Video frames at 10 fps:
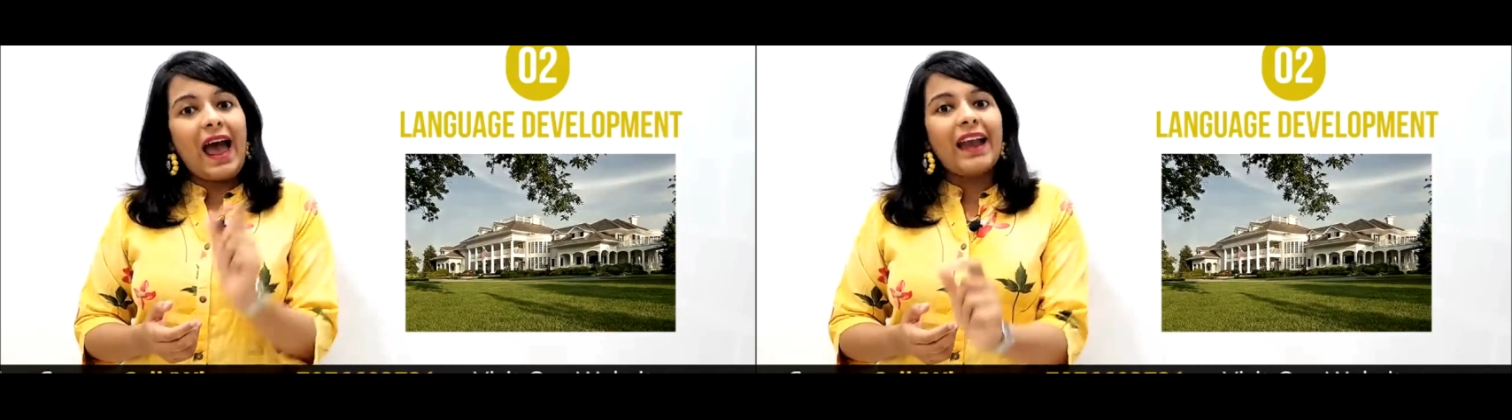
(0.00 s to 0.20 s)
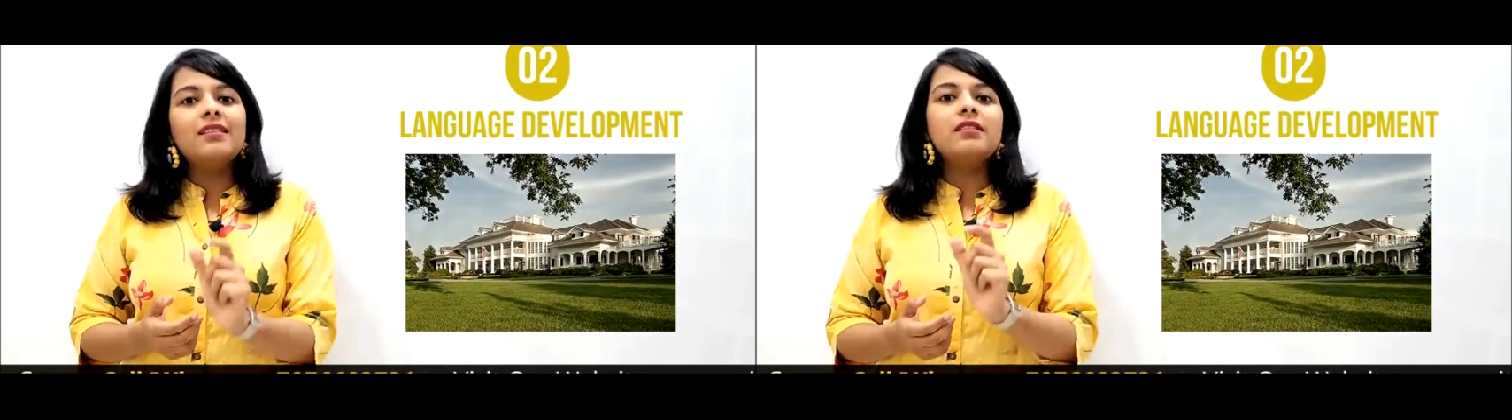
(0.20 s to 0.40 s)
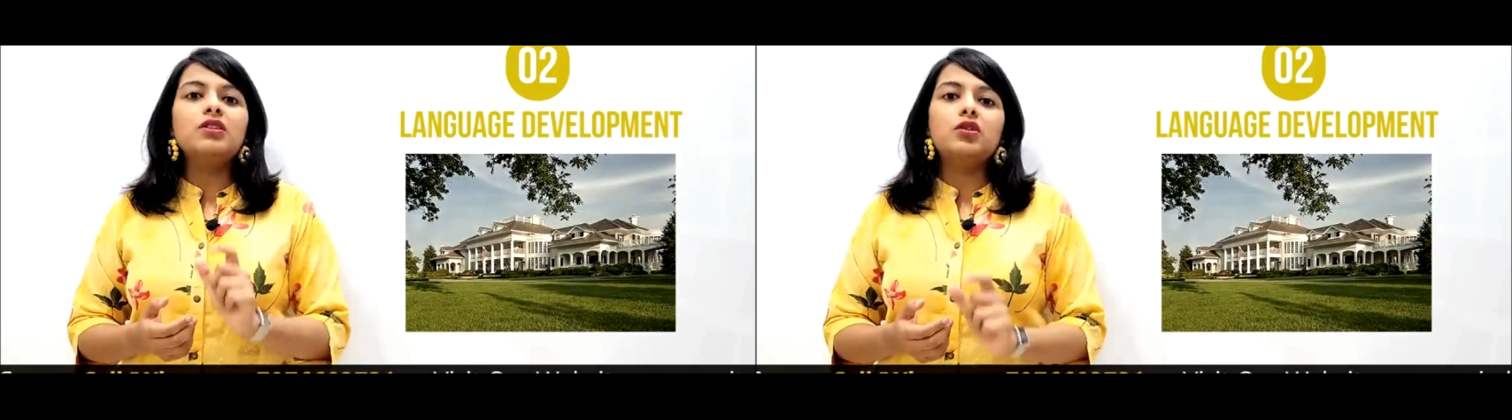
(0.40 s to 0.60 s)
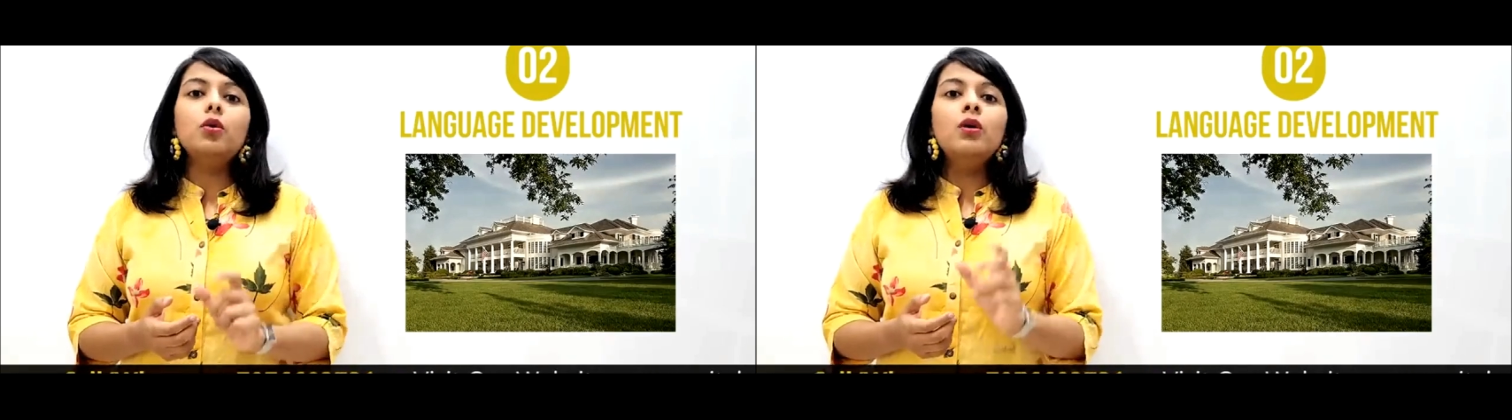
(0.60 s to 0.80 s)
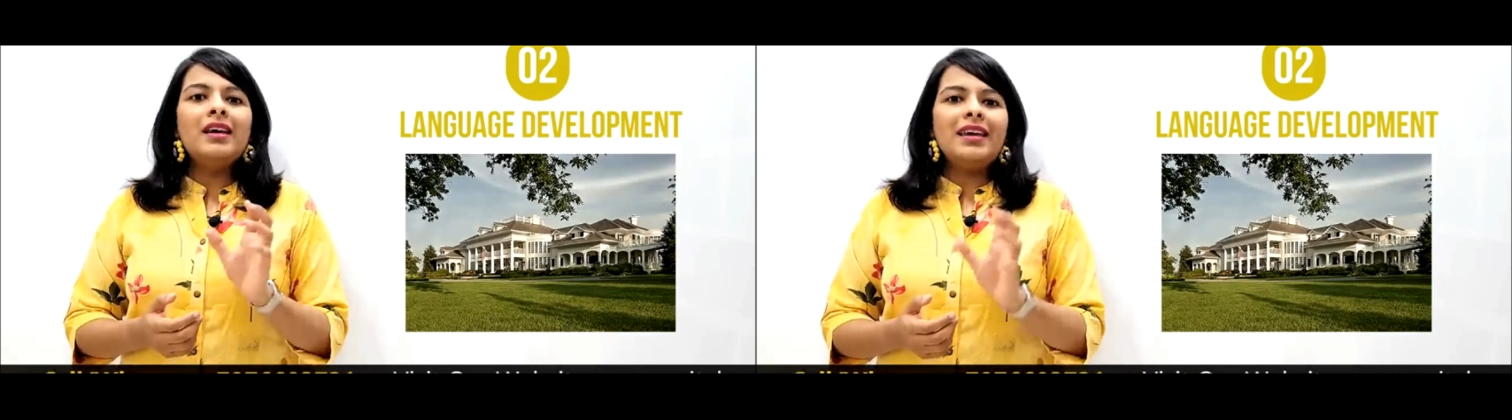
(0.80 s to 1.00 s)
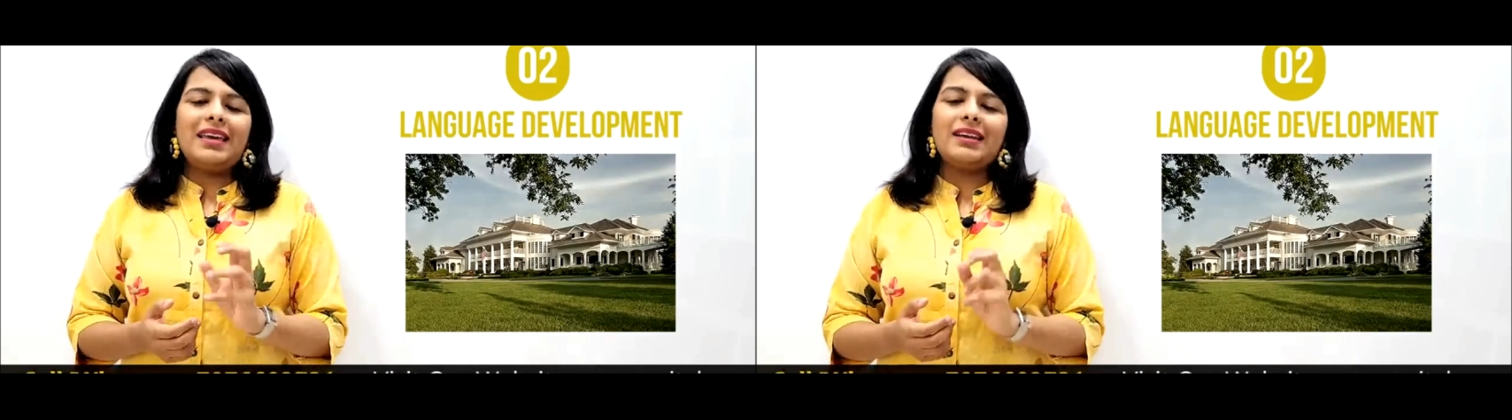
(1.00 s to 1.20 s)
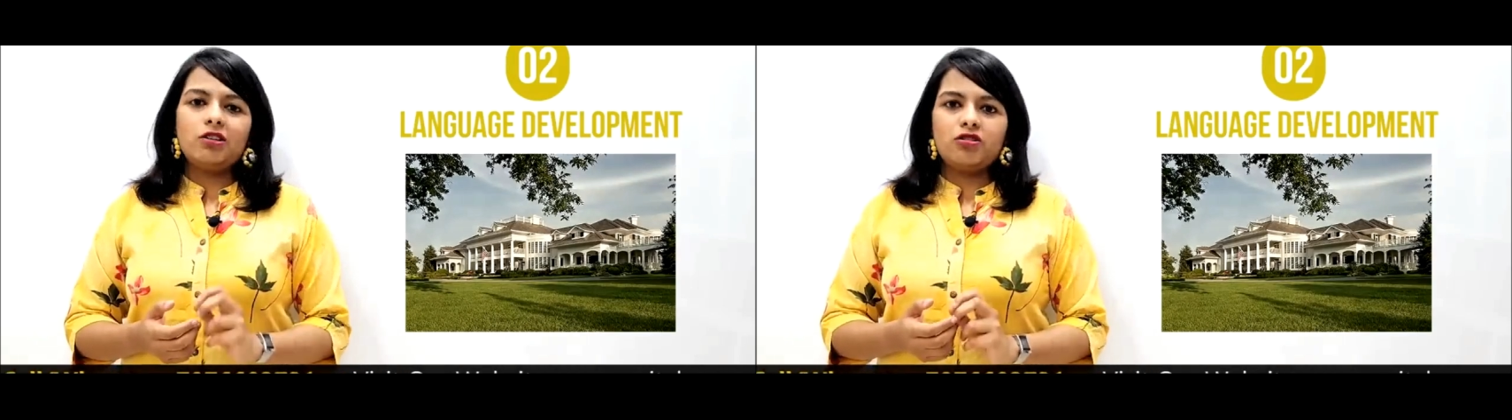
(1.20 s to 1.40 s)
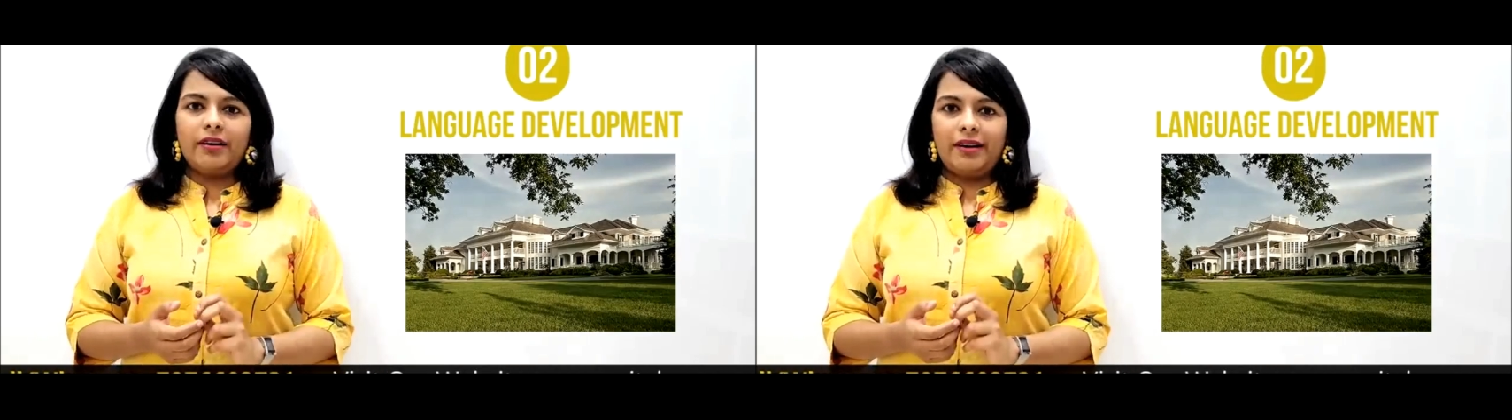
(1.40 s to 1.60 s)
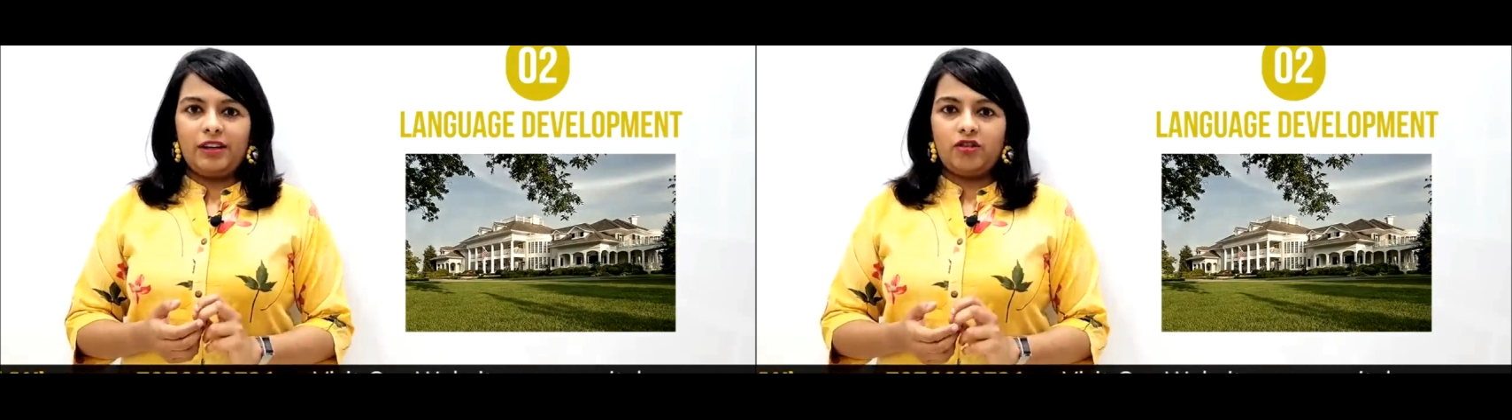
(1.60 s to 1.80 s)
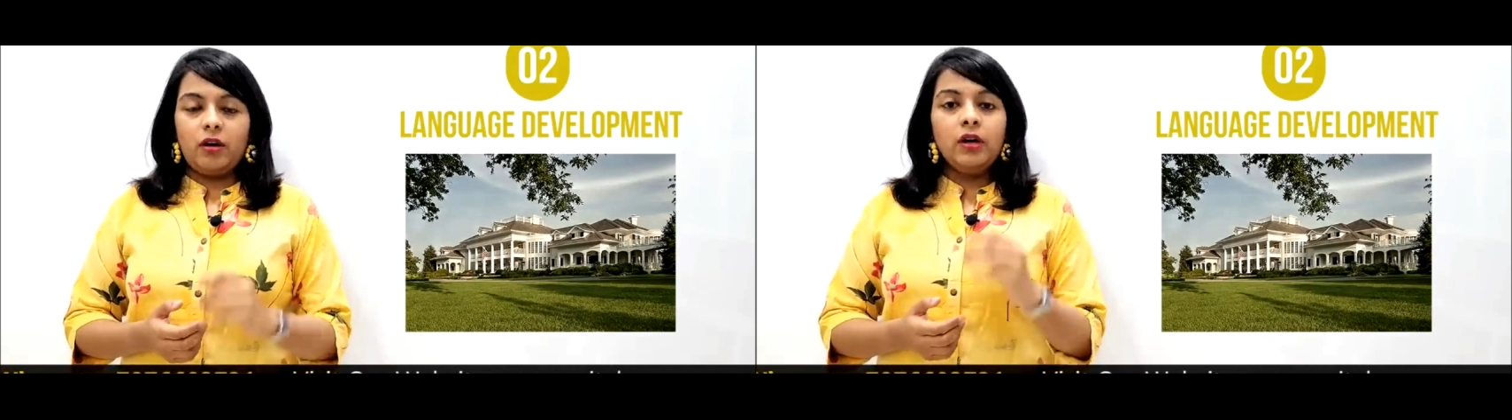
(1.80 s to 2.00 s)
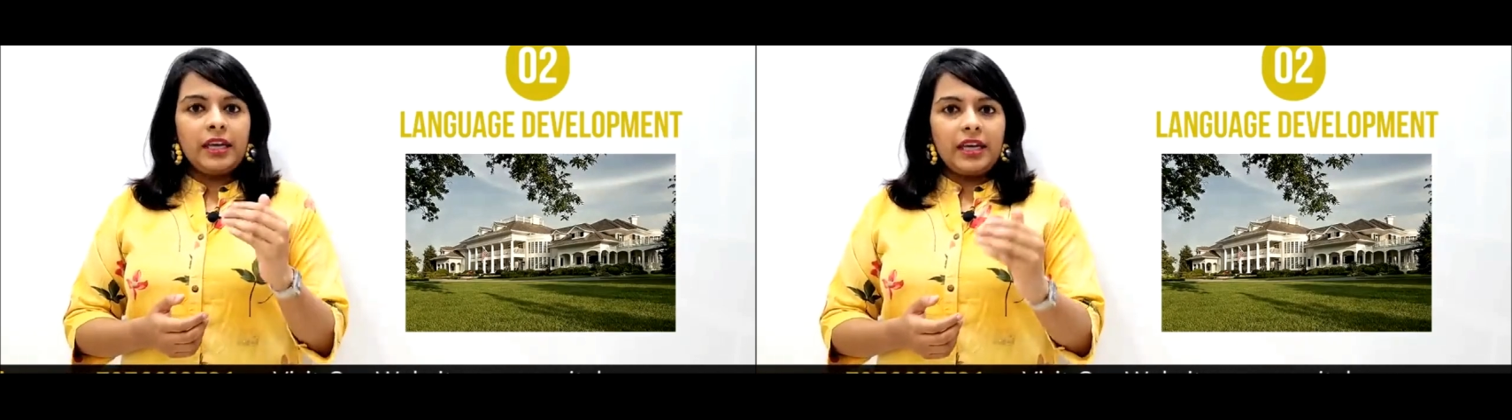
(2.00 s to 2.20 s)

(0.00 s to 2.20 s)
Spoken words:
added into English literature.